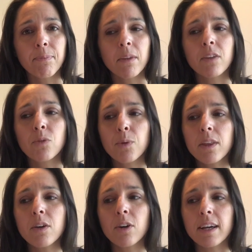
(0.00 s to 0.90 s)
It's really
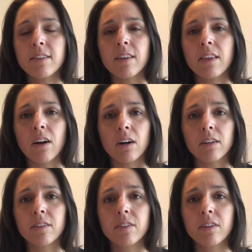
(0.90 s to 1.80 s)
crazy, the
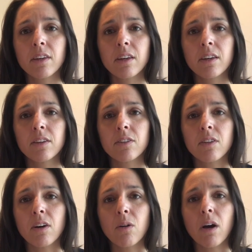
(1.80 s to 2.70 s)
odds.
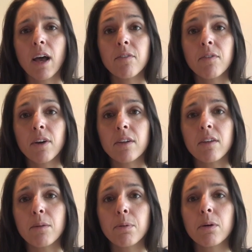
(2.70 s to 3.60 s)
So I have a very
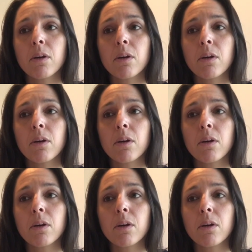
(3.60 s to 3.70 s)
deep